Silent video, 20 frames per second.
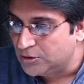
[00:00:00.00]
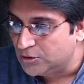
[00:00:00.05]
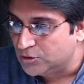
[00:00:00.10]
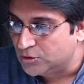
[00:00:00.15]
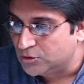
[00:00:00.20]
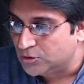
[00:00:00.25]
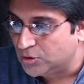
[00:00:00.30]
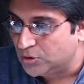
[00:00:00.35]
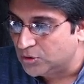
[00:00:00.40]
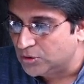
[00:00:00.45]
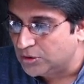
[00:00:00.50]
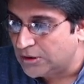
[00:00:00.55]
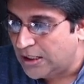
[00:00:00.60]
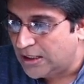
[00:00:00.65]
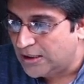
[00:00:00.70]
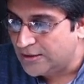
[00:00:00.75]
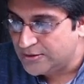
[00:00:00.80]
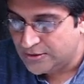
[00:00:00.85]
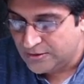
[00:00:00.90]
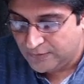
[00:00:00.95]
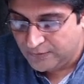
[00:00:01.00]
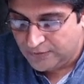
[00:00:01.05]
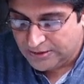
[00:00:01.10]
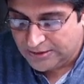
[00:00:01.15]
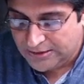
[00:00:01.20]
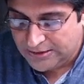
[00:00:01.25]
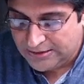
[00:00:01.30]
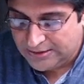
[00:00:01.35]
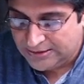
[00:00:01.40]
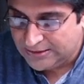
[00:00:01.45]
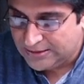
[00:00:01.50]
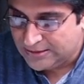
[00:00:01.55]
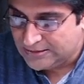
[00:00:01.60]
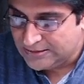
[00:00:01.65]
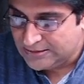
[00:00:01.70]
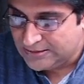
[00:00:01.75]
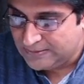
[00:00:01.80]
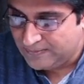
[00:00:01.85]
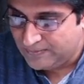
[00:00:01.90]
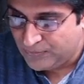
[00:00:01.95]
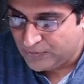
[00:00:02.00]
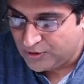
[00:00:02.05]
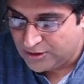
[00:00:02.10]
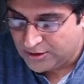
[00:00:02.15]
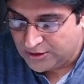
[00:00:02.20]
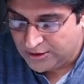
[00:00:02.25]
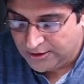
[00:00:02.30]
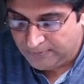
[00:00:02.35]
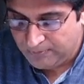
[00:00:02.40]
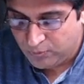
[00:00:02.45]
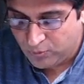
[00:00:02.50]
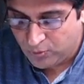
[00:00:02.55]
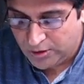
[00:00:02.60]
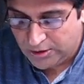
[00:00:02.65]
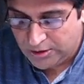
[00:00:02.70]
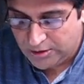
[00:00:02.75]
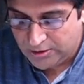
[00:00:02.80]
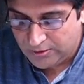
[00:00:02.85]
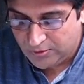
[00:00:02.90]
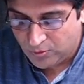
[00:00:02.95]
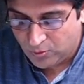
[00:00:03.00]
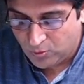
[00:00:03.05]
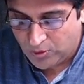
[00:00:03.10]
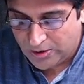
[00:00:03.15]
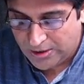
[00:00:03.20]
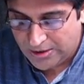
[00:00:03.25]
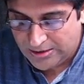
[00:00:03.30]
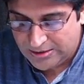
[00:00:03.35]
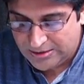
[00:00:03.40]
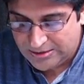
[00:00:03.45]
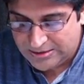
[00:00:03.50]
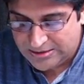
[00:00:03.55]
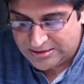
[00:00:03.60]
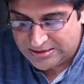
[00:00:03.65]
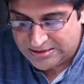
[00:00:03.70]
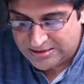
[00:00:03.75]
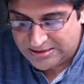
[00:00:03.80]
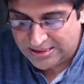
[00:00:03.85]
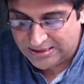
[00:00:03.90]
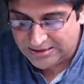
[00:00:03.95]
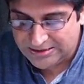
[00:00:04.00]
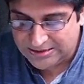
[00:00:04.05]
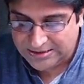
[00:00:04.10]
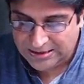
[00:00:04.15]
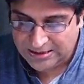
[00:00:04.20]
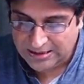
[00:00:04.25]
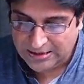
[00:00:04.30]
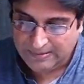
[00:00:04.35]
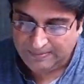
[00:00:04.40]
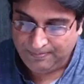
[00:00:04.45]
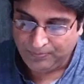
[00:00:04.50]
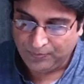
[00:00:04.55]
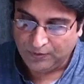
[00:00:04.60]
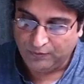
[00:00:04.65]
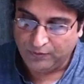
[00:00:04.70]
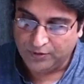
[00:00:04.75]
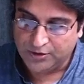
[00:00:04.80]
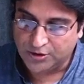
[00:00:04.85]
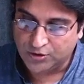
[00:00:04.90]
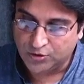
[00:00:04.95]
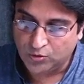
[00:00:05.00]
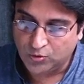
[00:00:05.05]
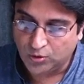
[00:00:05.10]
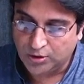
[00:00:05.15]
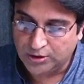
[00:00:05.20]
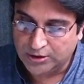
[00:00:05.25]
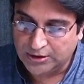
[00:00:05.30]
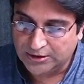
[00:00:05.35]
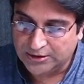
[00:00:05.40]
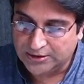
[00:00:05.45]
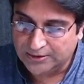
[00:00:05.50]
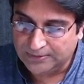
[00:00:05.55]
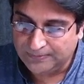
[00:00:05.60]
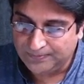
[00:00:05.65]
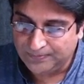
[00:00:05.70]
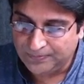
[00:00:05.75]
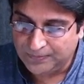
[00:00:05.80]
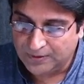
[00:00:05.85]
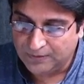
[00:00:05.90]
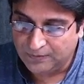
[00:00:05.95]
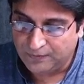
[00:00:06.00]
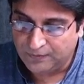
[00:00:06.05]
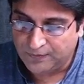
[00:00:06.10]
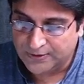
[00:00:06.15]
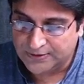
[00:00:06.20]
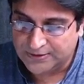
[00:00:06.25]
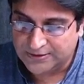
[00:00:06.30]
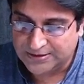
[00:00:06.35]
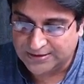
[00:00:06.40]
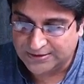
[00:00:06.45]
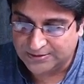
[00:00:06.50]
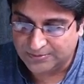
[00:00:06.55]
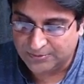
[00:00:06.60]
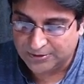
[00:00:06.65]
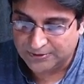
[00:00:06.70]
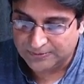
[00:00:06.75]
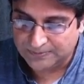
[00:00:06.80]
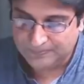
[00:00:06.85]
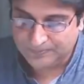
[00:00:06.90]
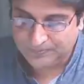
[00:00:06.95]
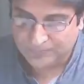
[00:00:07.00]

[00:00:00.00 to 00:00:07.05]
So the answer we are getting is 3.16, which is good till the first decimal.